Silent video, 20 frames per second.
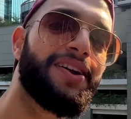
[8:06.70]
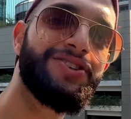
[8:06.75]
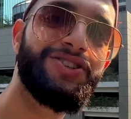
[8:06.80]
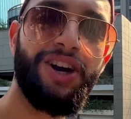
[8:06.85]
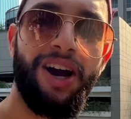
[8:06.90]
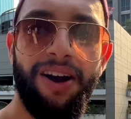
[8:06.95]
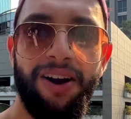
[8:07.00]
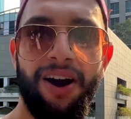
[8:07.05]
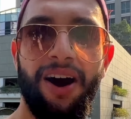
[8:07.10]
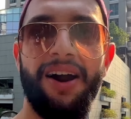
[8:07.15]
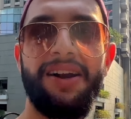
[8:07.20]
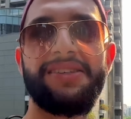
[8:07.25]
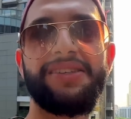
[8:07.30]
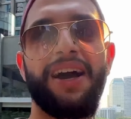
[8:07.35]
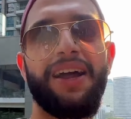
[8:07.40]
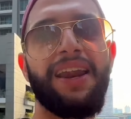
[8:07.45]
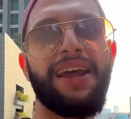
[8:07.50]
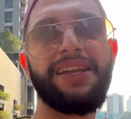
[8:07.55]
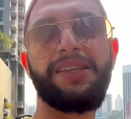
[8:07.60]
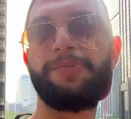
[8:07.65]
in
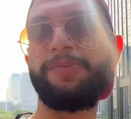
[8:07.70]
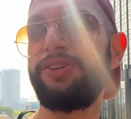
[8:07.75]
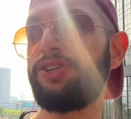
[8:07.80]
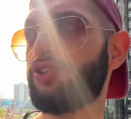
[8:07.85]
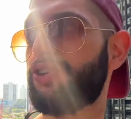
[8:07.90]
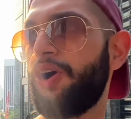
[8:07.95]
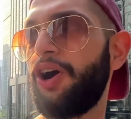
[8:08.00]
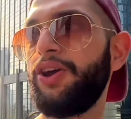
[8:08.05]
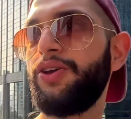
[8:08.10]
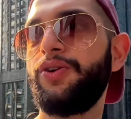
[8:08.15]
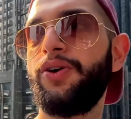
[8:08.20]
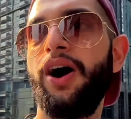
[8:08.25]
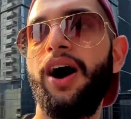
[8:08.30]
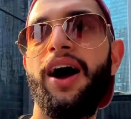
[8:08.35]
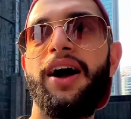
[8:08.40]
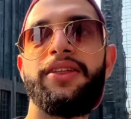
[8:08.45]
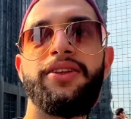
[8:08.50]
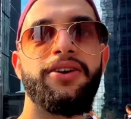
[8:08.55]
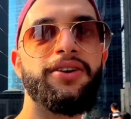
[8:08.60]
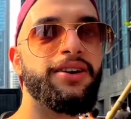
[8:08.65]
Jakarta. Let me show you
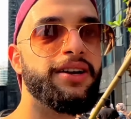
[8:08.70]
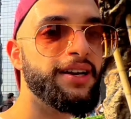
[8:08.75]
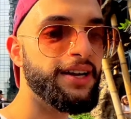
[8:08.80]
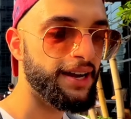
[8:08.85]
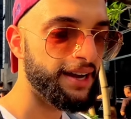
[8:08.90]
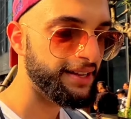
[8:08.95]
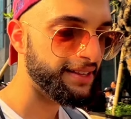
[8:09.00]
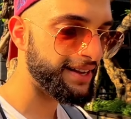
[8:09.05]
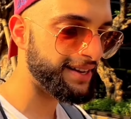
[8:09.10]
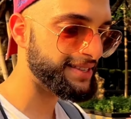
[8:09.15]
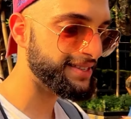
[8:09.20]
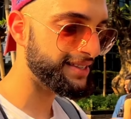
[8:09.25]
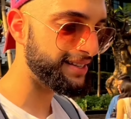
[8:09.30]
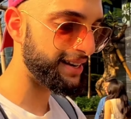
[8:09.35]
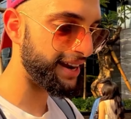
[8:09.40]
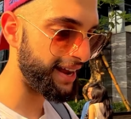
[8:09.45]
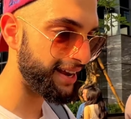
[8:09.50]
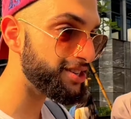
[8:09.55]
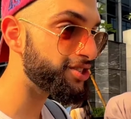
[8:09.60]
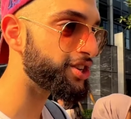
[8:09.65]
other
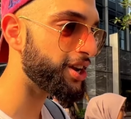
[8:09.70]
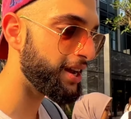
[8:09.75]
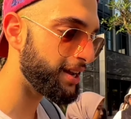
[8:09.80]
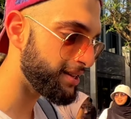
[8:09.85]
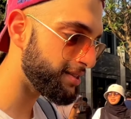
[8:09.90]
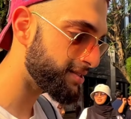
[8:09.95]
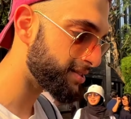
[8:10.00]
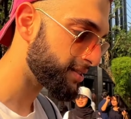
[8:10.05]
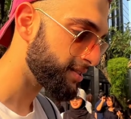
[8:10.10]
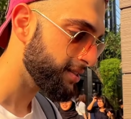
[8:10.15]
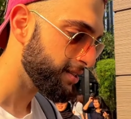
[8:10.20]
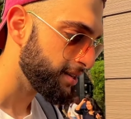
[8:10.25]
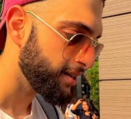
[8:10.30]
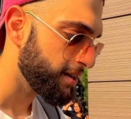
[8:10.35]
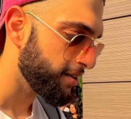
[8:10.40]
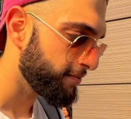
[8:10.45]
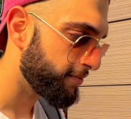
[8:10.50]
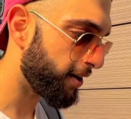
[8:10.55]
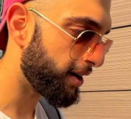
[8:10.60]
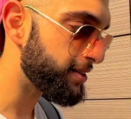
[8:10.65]
destinations.
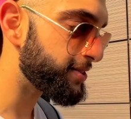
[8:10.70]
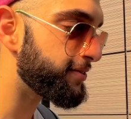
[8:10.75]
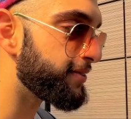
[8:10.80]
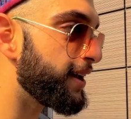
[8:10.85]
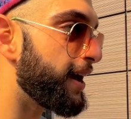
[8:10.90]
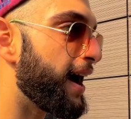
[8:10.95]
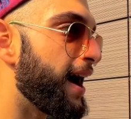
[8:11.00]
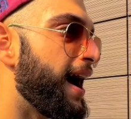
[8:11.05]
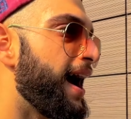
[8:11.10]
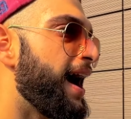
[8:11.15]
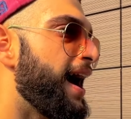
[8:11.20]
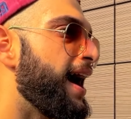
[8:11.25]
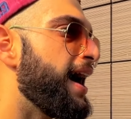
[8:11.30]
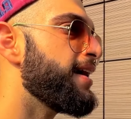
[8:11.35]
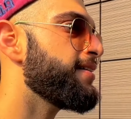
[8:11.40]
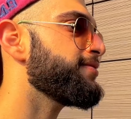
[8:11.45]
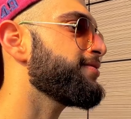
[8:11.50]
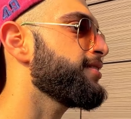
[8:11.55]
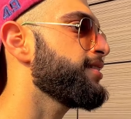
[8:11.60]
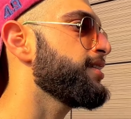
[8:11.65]
What we
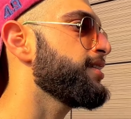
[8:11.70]
have,